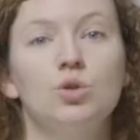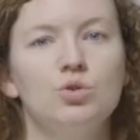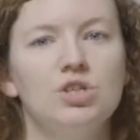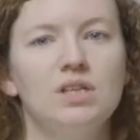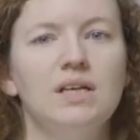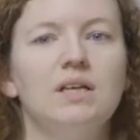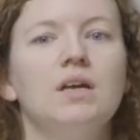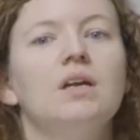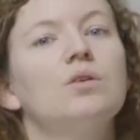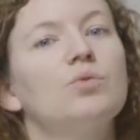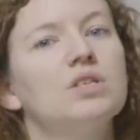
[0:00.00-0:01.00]
Usually,
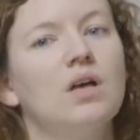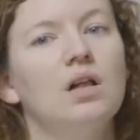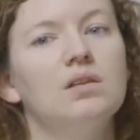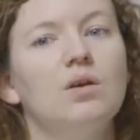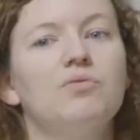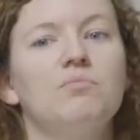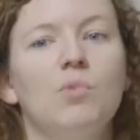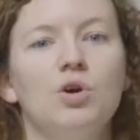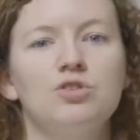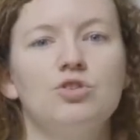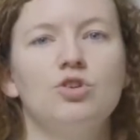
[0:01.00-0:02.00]
the result of a
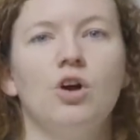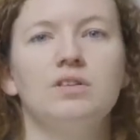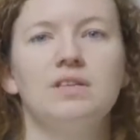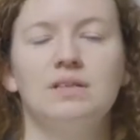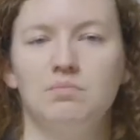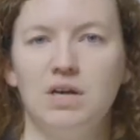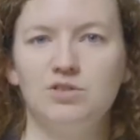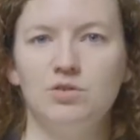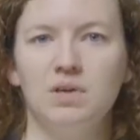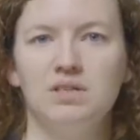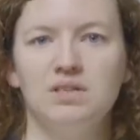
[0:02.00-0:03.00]
moisture content
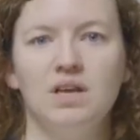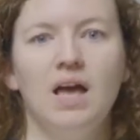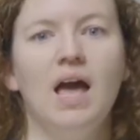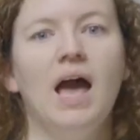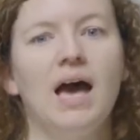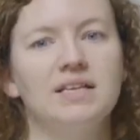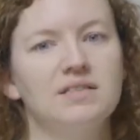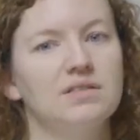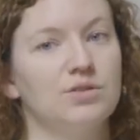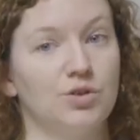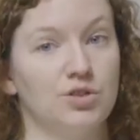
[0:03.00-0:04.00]
measurement has a
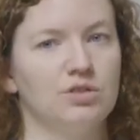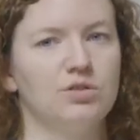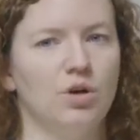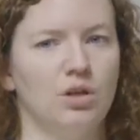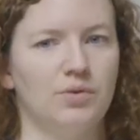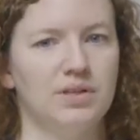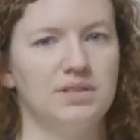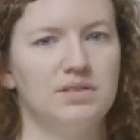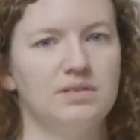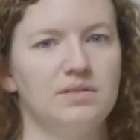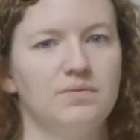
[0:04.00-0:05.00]
certain
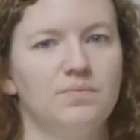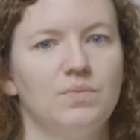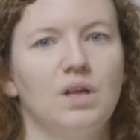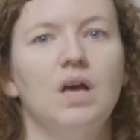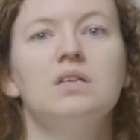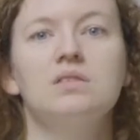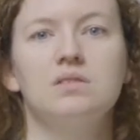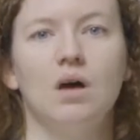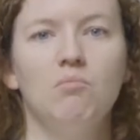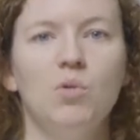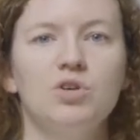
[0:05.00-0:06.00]
tolerance.
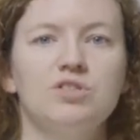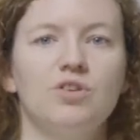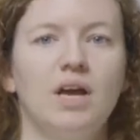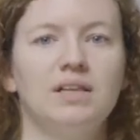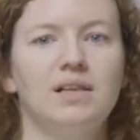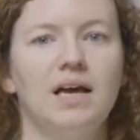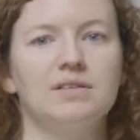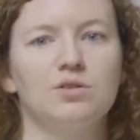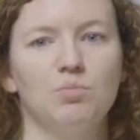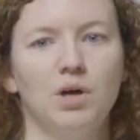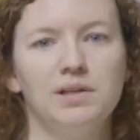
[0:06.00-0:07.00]
Some moisture
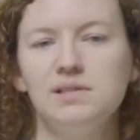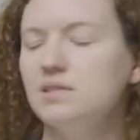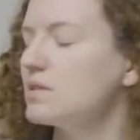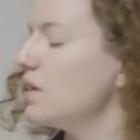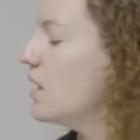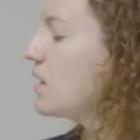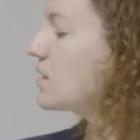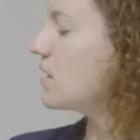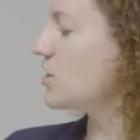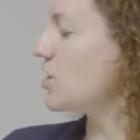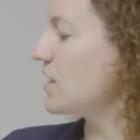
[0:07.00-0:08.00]
analyzer models,
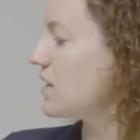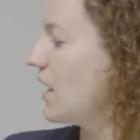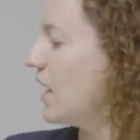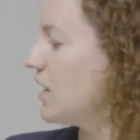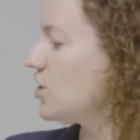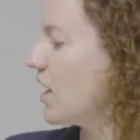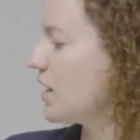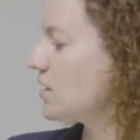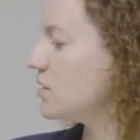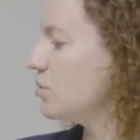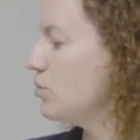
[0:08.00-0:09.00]
such as the
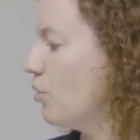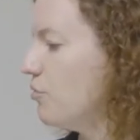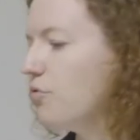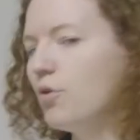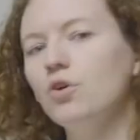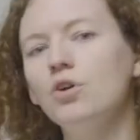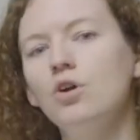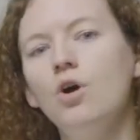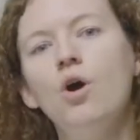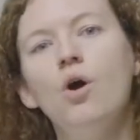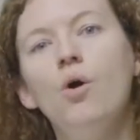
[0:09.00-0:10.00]

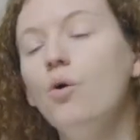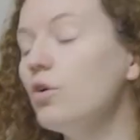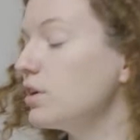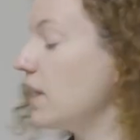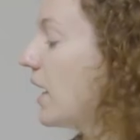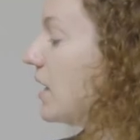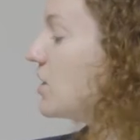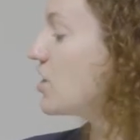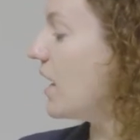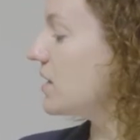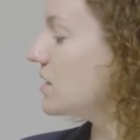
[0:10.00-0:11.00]
HX204 or the
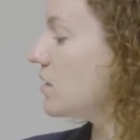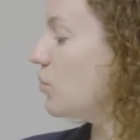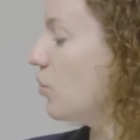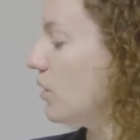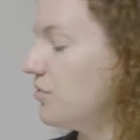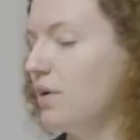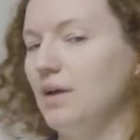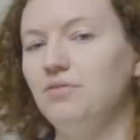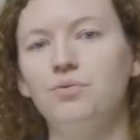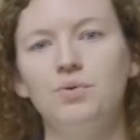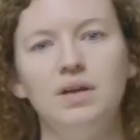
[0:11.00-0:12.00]

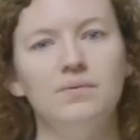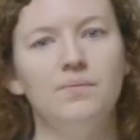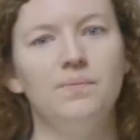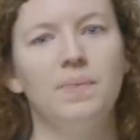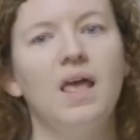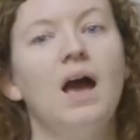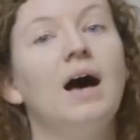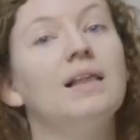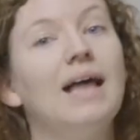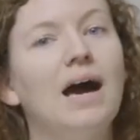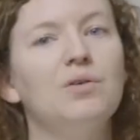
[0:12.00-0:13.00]
HS153,
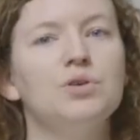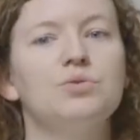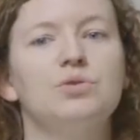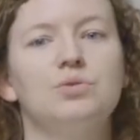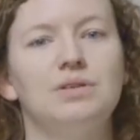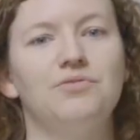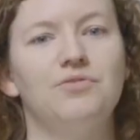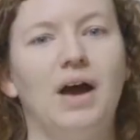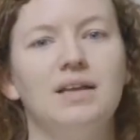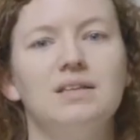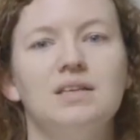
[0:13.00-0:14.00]
allow you to
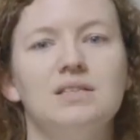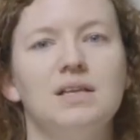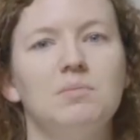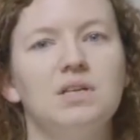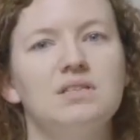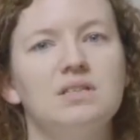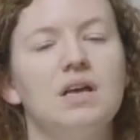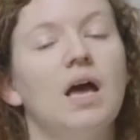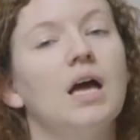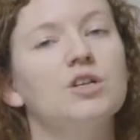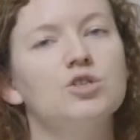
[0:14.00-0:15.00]
define these limits
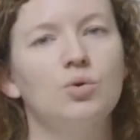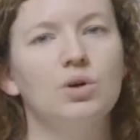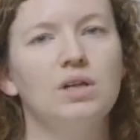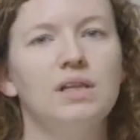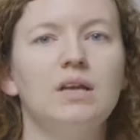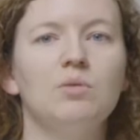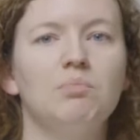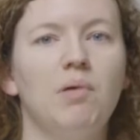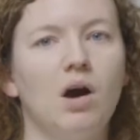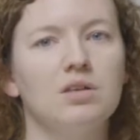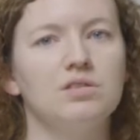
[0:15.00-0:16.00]
and show clear
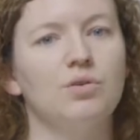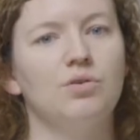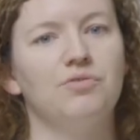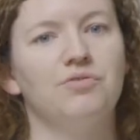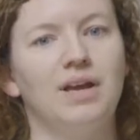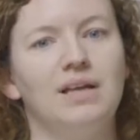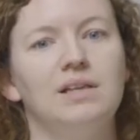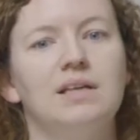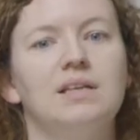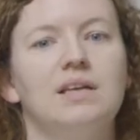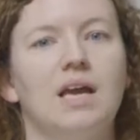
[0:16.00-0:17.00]
pass or fail
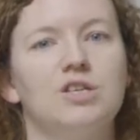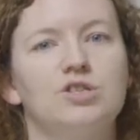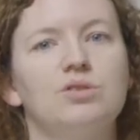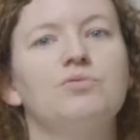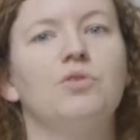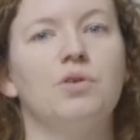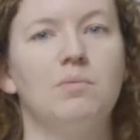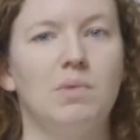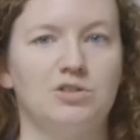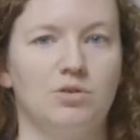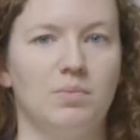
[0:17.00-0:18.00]
indication for a
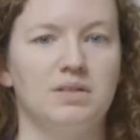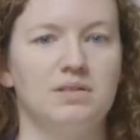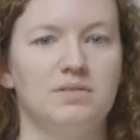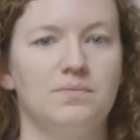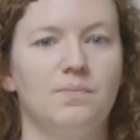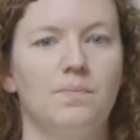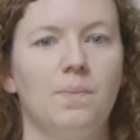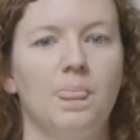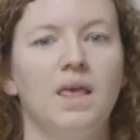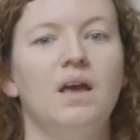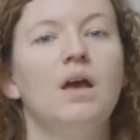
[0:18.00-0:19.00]
measurement.
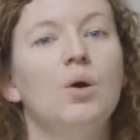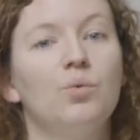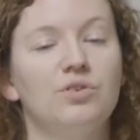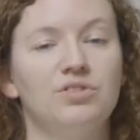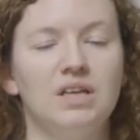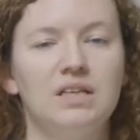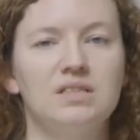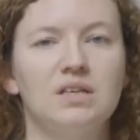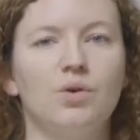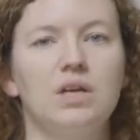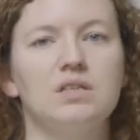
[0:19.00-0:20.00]
With the
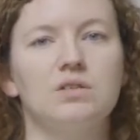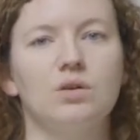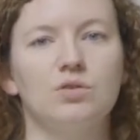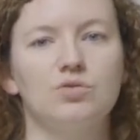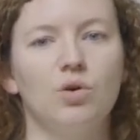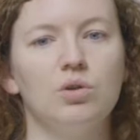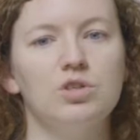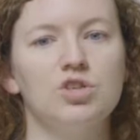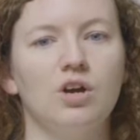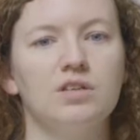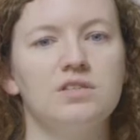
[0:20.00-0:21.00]
integrated control
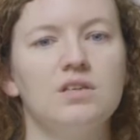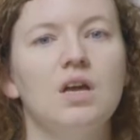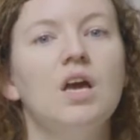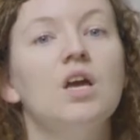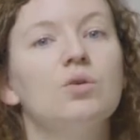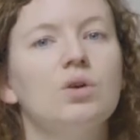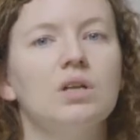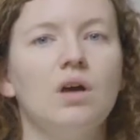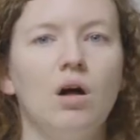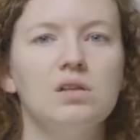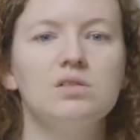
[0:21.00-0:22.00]
charts, you can
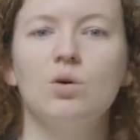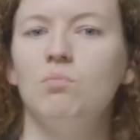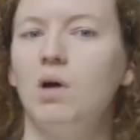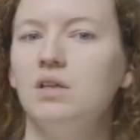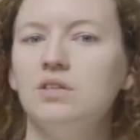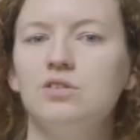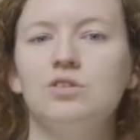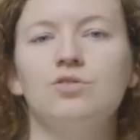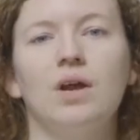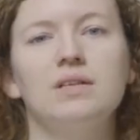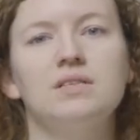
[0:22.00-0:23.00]
also monitor
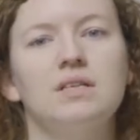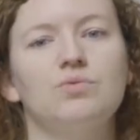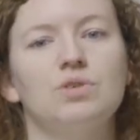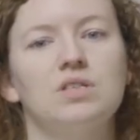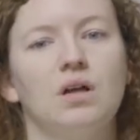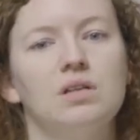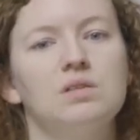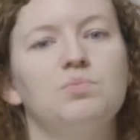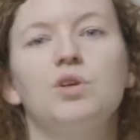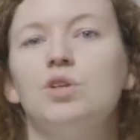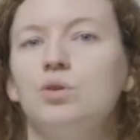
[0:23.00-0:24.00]
trends in results
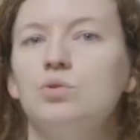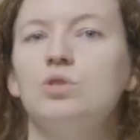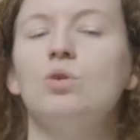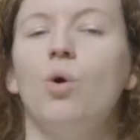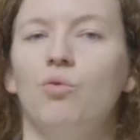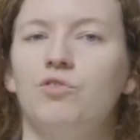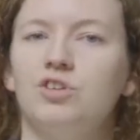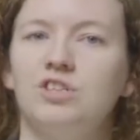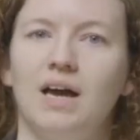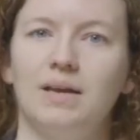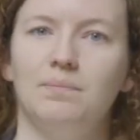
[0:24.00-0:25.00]
produced over
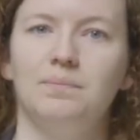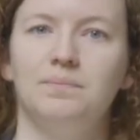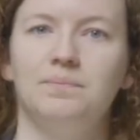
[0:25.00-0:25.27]
time.